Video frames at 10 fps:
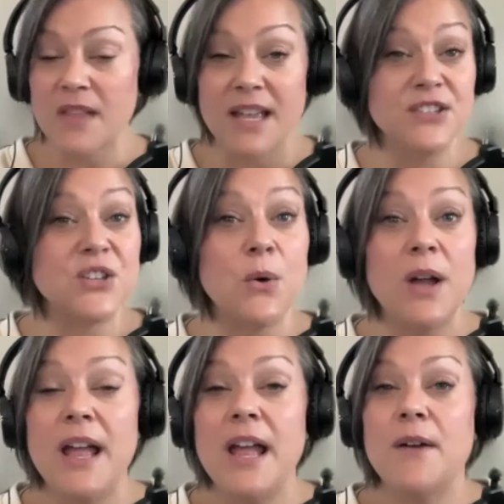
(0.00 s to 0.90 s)
And so
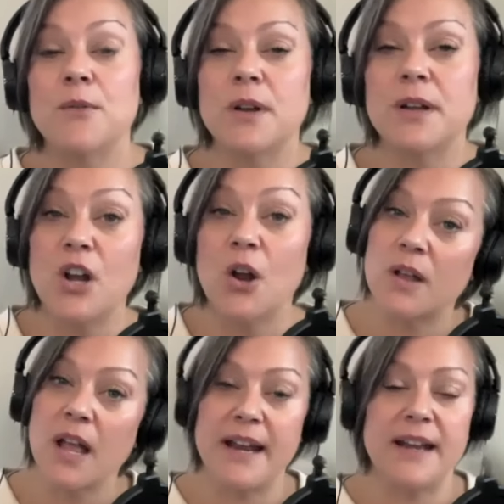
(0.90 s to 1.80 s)
you know,
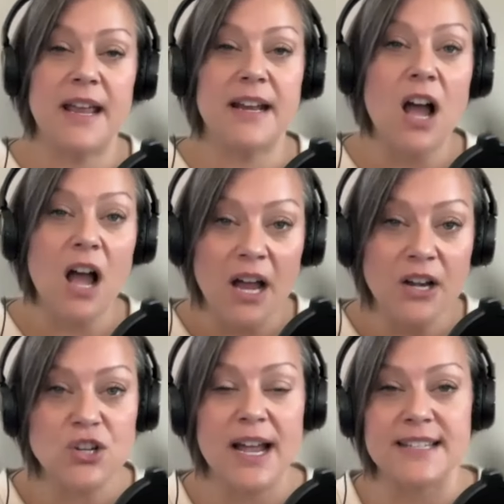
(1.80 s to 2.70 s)
and in
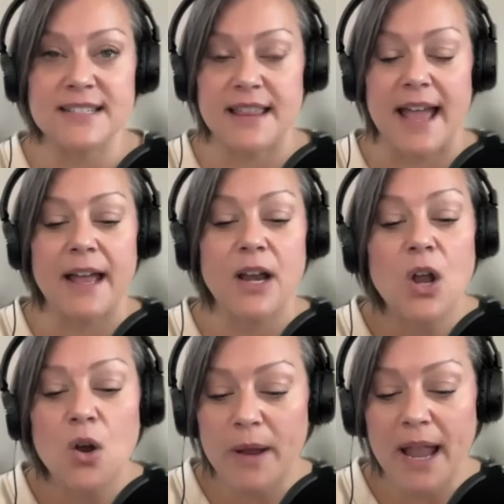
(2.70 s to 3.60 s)
contrast to that,
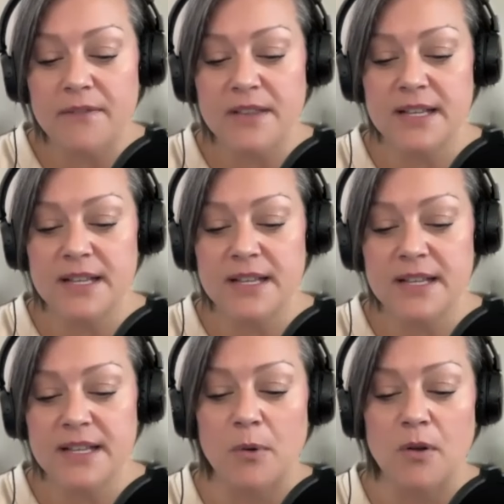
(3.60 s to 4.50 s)
we have the
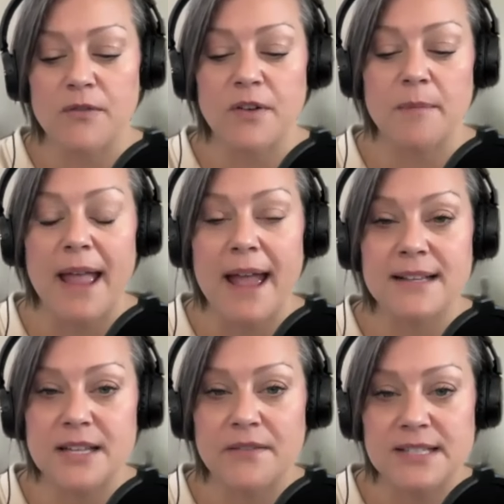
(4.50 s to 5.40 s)
example from
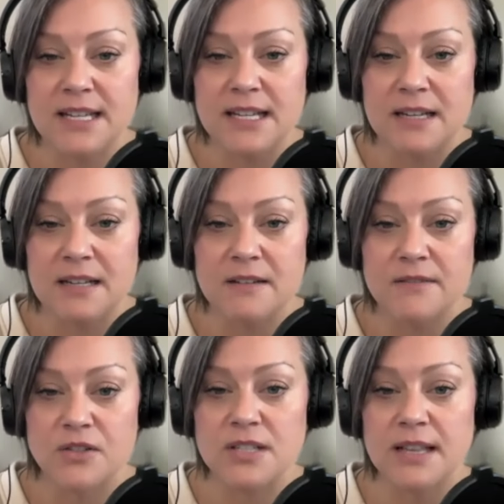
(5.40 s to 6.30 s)
Acts 17,
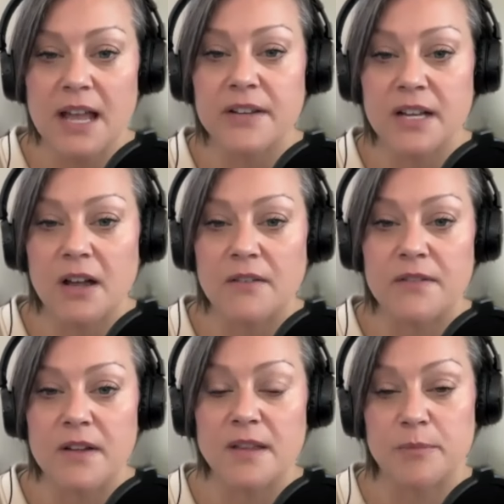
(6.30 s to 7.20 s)
verse 11 of
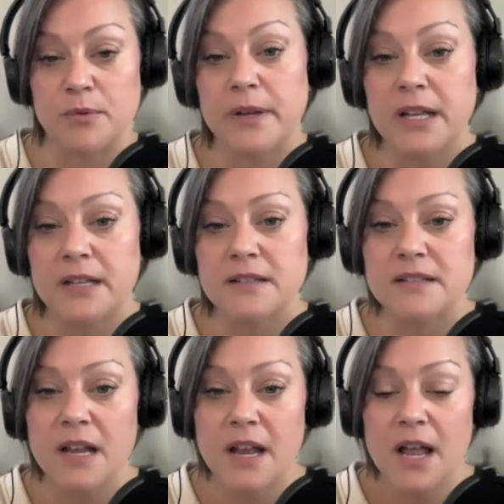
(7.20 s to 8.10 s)
the
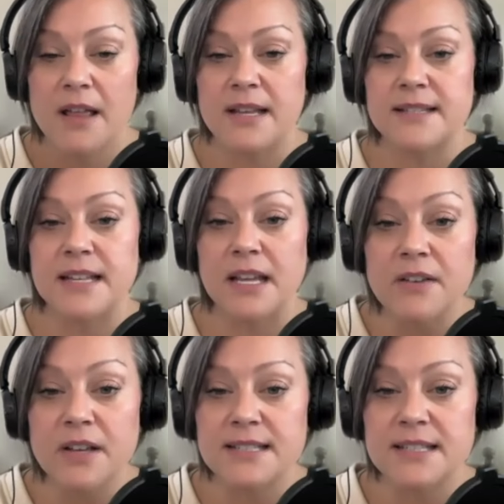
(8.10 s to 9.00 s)
Bereans. He's
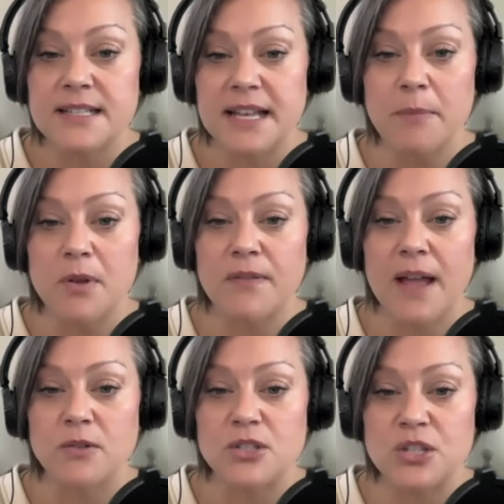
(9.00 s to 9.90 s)
giving us the example of
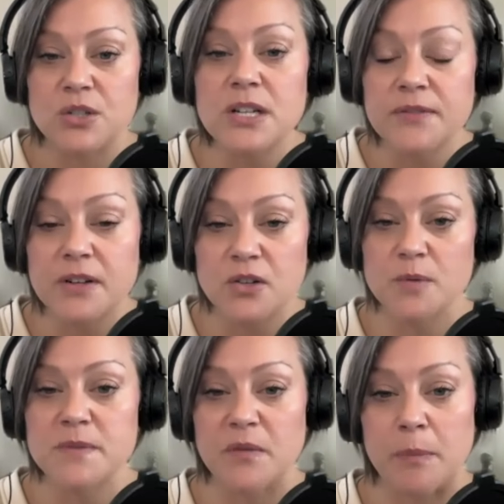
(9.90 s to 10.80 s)
how two different
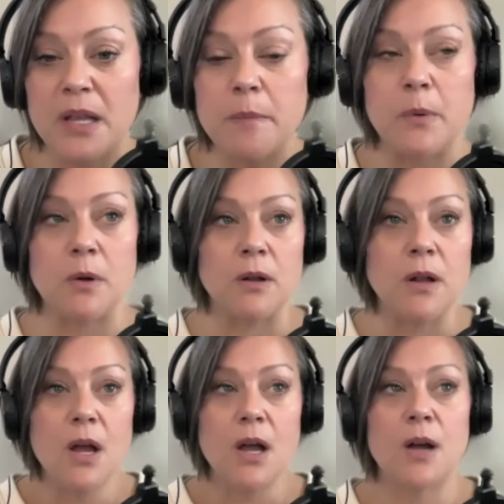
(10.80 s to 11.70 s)
groups of people
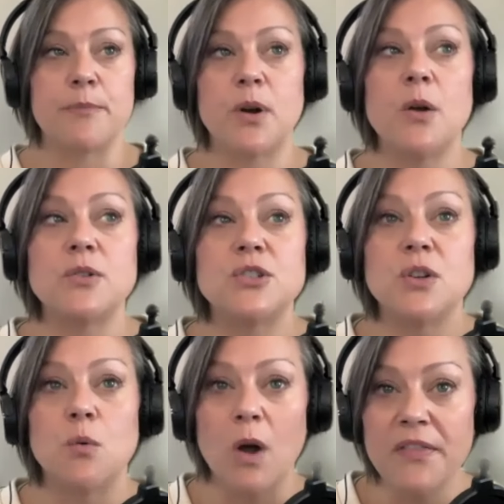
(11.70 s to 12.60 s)
approached
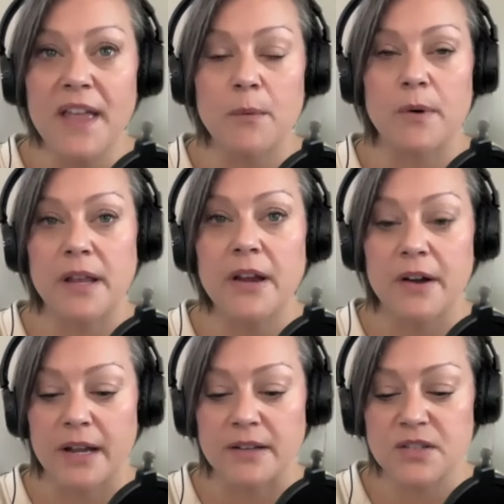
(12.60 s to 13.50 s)
what they were
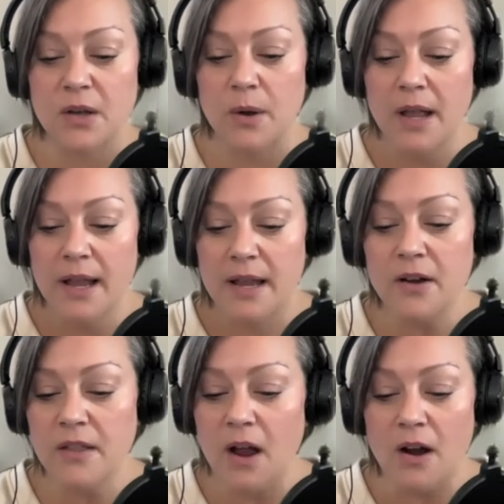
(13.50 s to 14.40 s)
hearing. So here
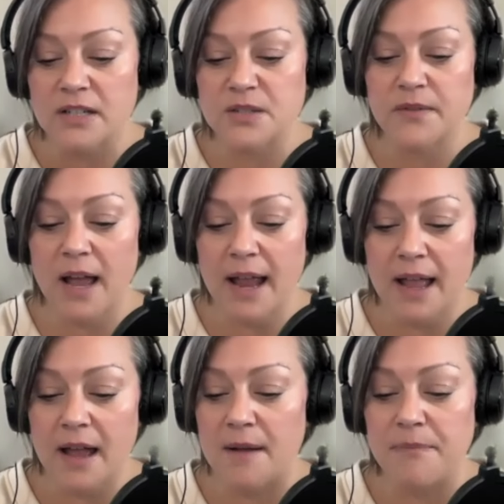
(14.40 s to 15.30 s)
they are. So we've got
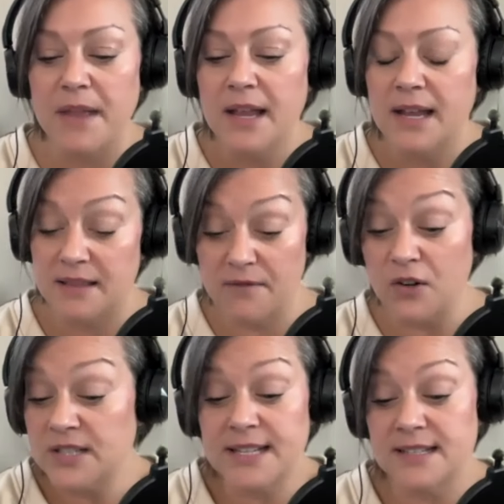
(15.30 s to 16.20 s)
um, the
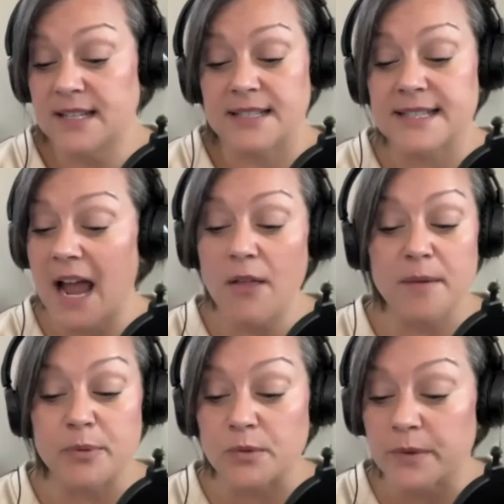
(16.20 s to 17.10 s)
verse says this Now the
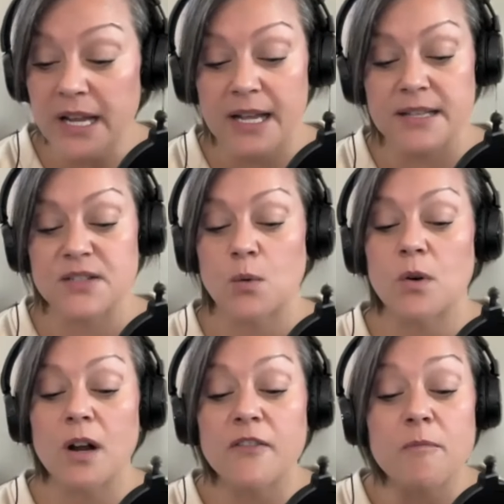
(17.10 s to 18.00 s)
Bereans
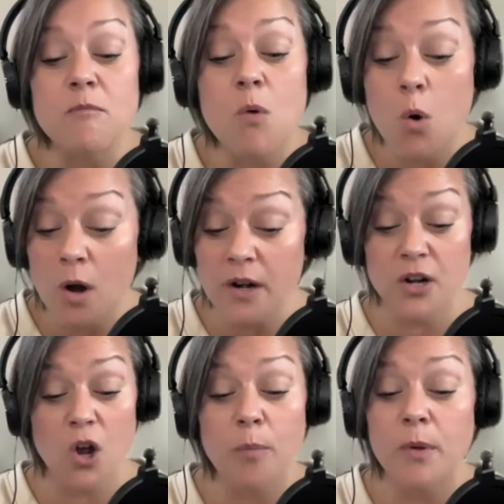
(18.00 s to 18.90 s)
were of more
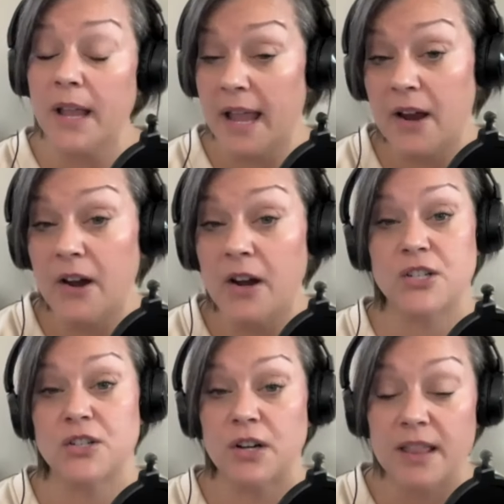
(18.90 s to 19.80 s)
noble
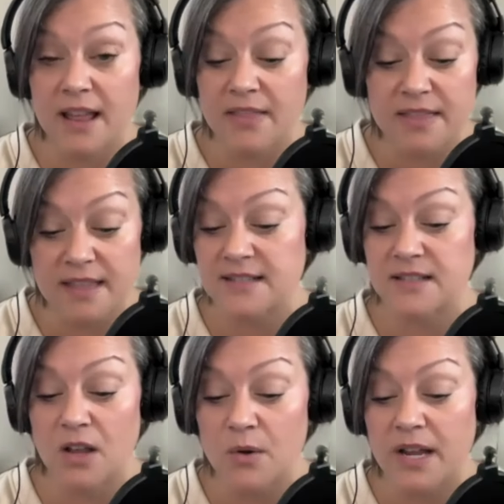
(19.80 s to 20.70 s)
character than the
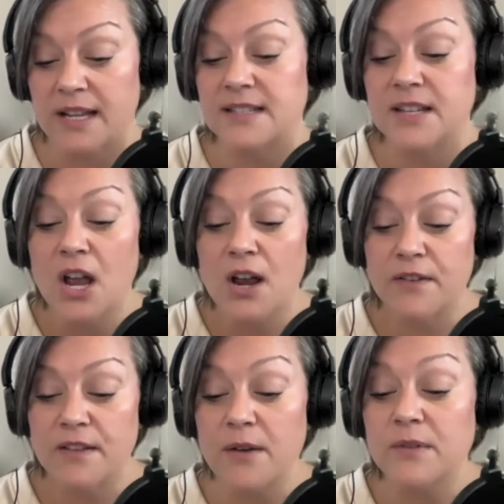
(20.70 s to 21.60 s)
Thessalonians,
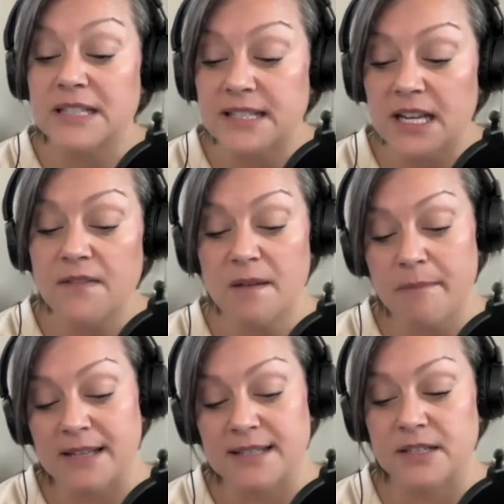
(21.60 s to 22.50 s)
for they received the
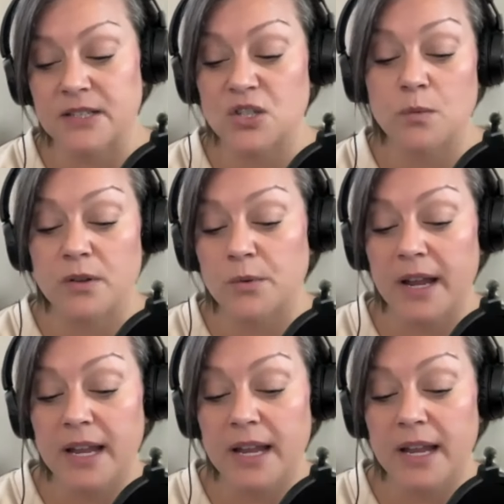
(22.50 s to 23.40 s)
message with
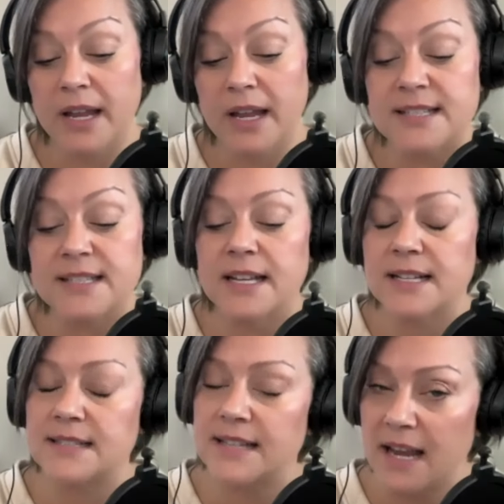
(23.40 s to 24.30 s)
great eagerness and
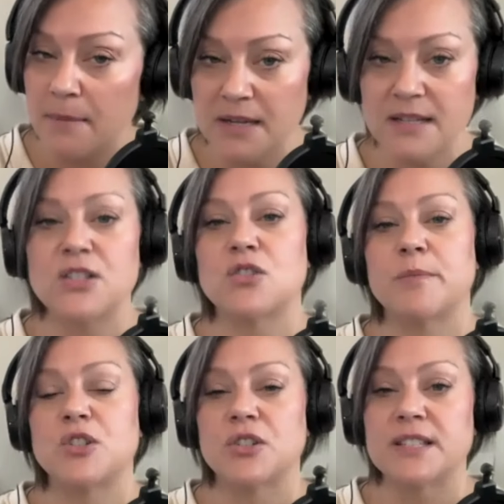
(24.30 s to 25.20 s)
examined the
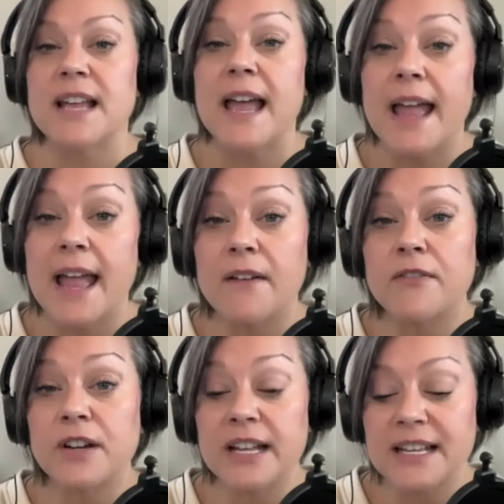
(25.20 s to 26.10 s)
scriptures
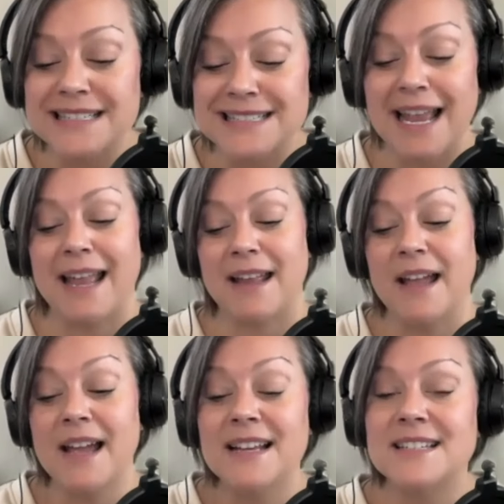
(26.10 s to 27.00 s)
every day
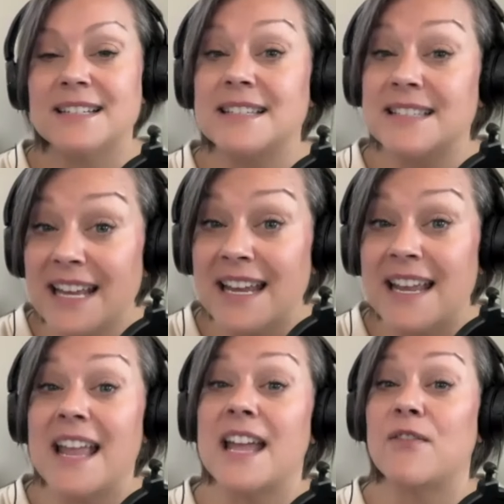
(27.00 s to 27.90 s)
to
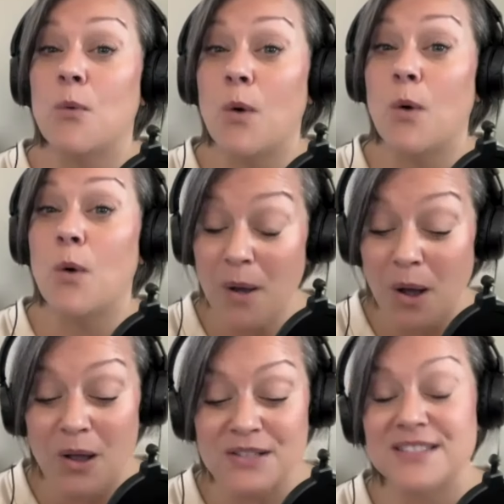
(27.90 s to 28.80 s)
see if what
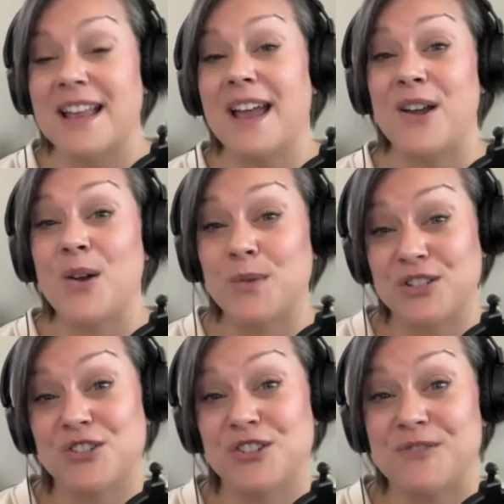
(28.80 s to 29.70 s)
Paul said
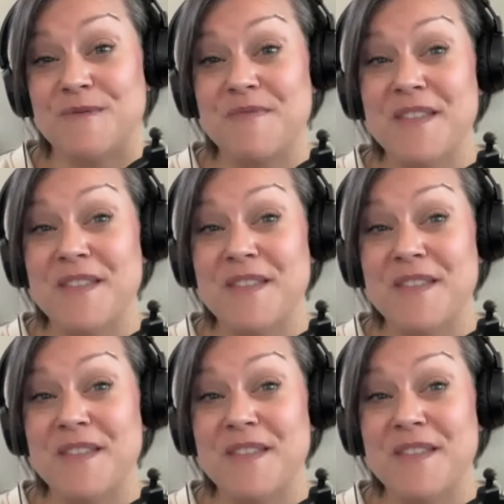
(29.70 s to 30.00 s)
was true.